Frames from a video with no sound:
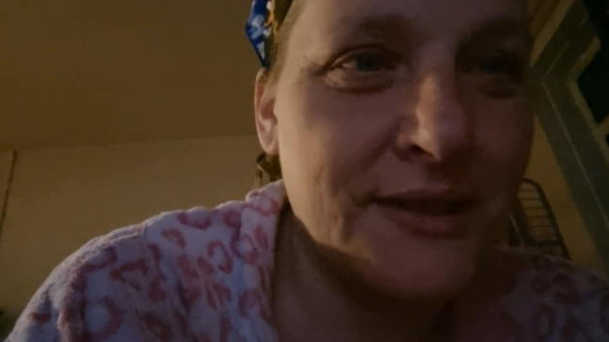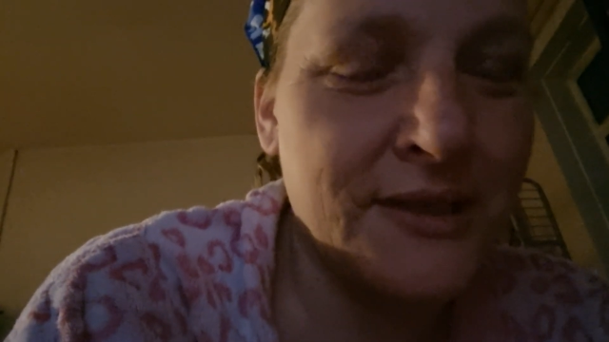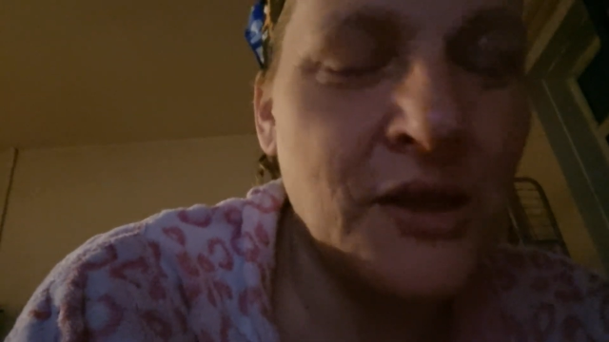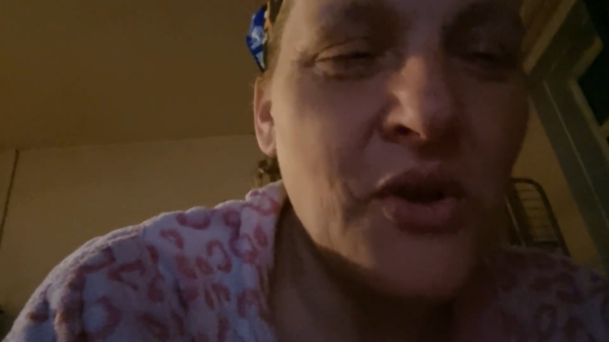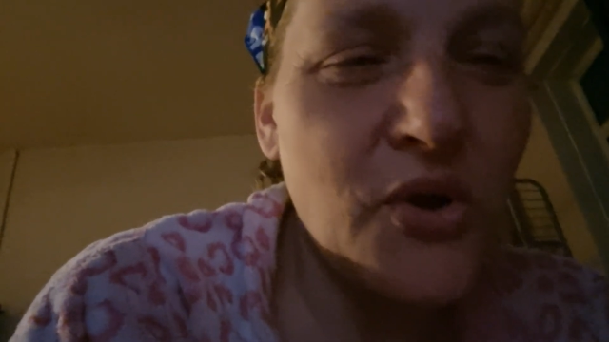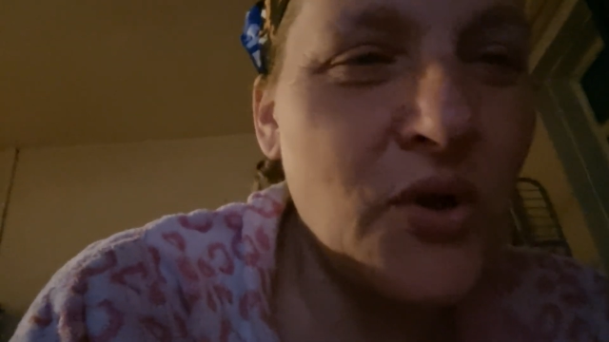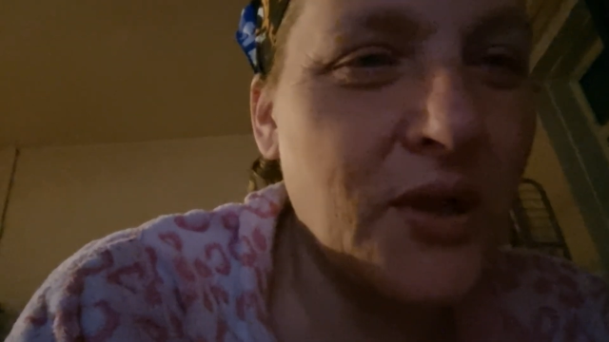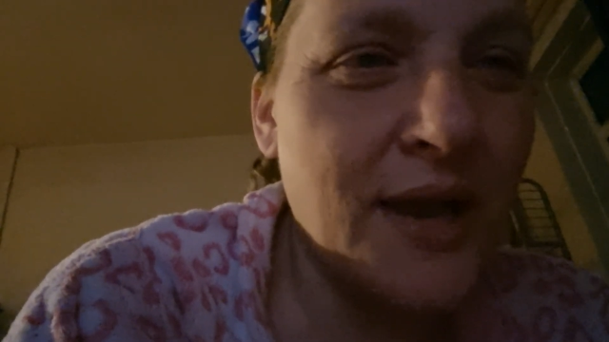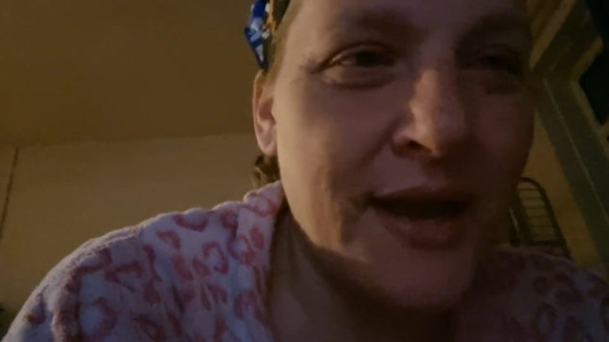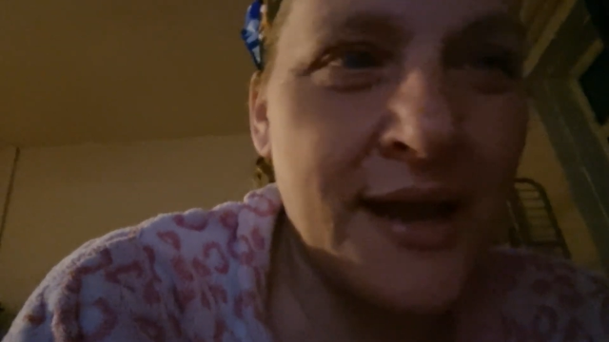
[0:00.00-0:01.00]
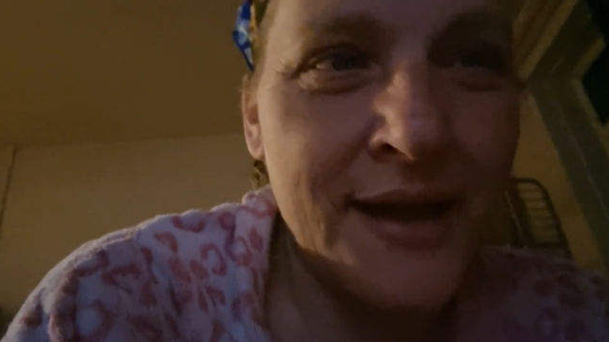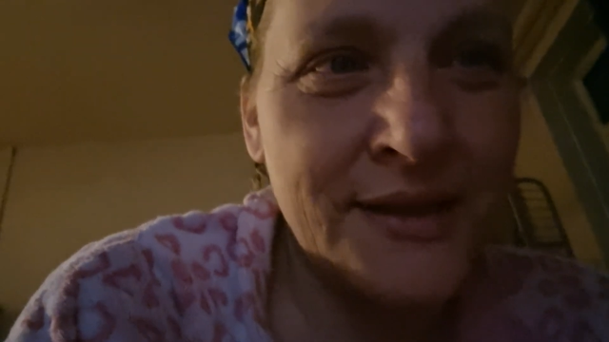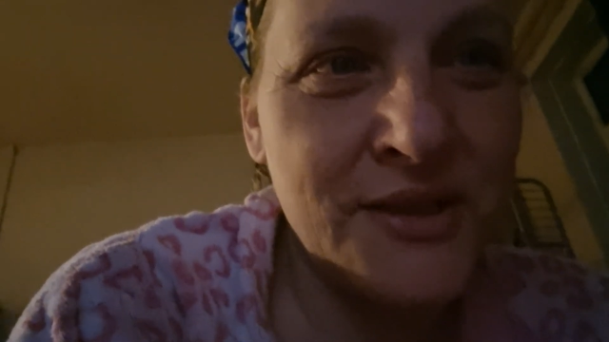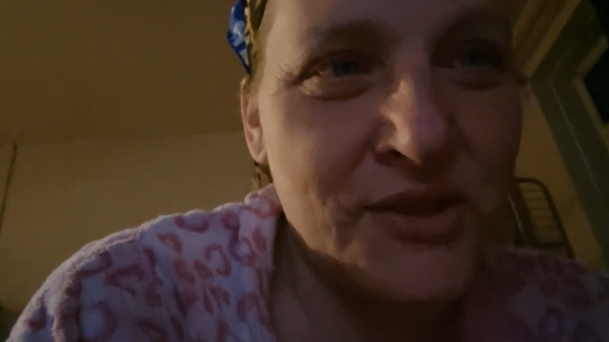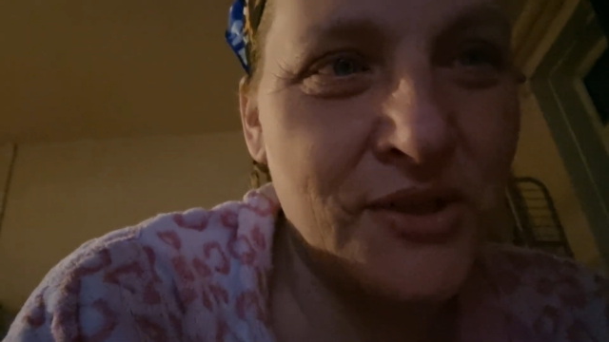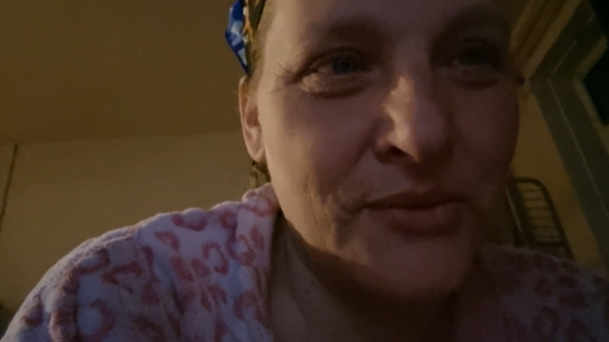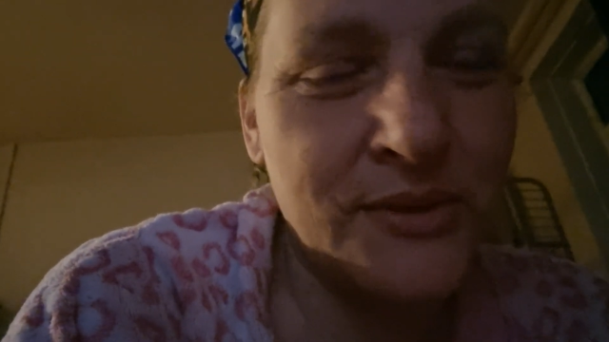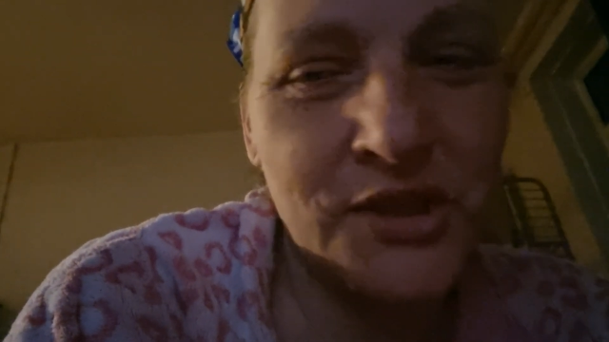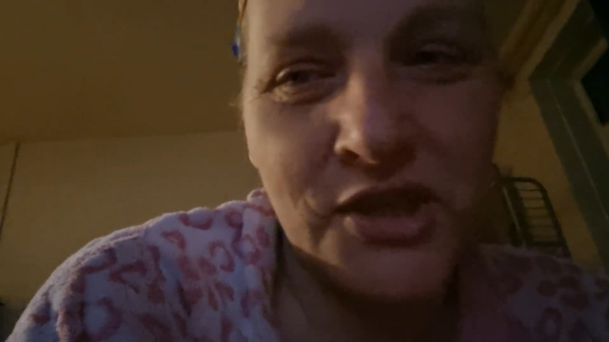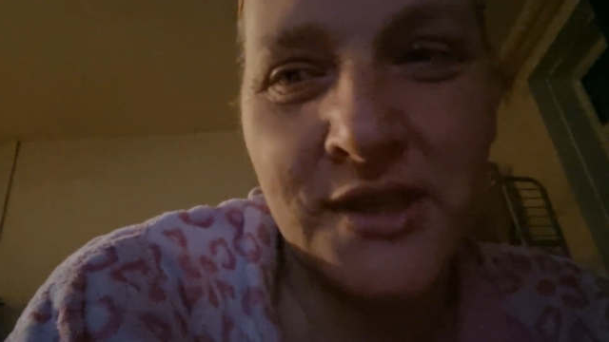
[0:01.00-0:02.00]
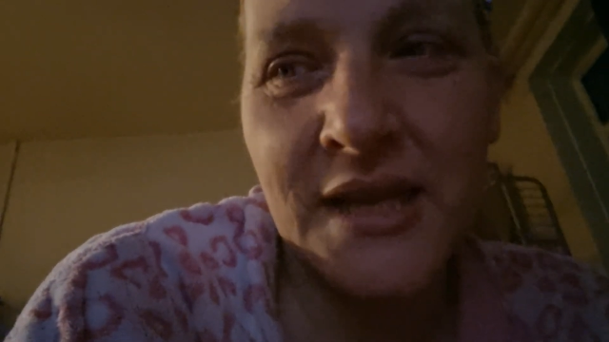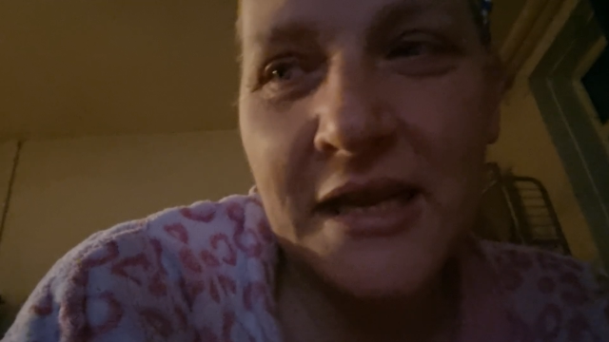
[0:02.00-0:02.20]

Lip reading: because all Gaia had to do was just